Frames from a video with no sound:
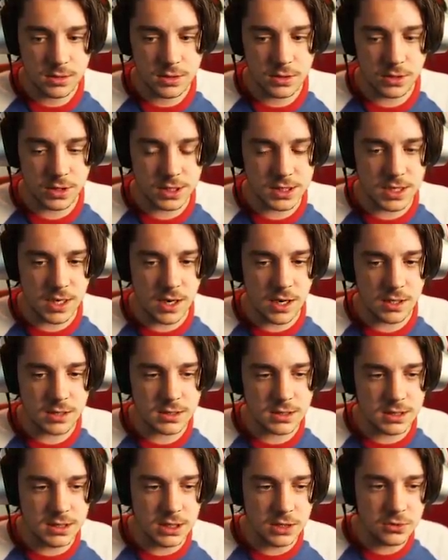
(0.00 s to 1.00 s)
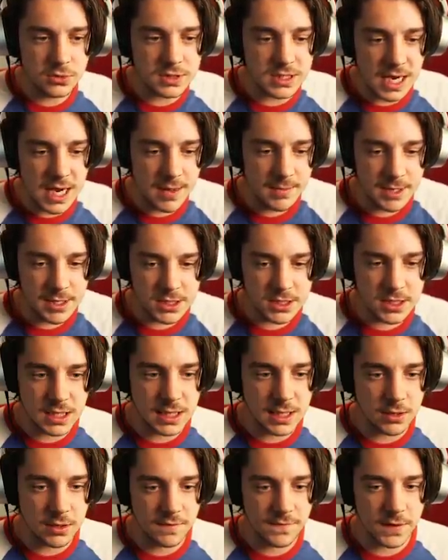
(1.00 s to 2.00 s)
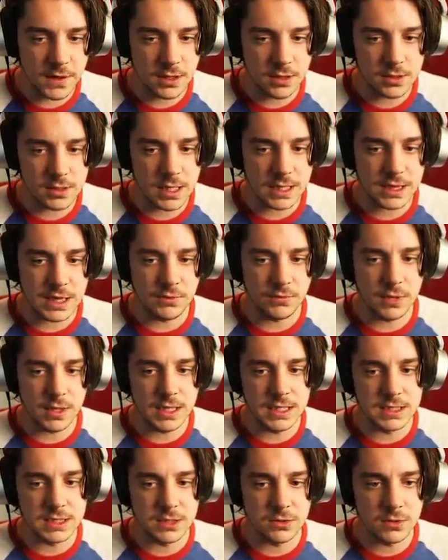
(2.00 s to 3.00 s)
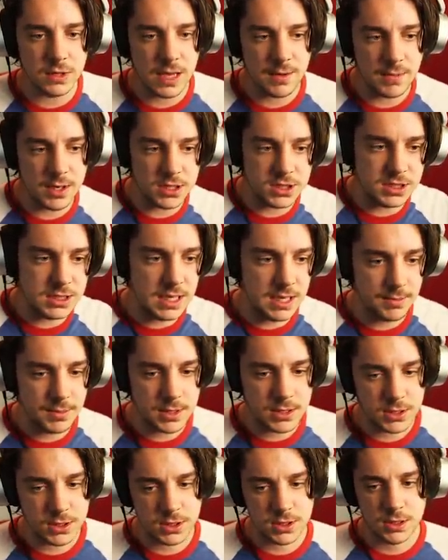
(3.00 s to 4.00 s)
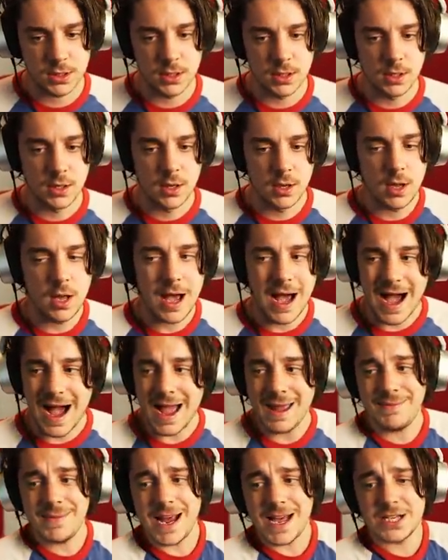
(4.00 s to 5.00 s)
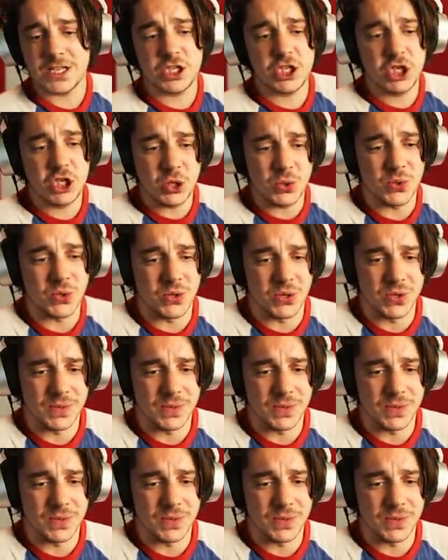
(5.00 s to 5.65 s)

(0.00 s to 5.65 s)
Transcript: Do the dogs do damage? They don't even look like they really do that much damage. I'm not sure.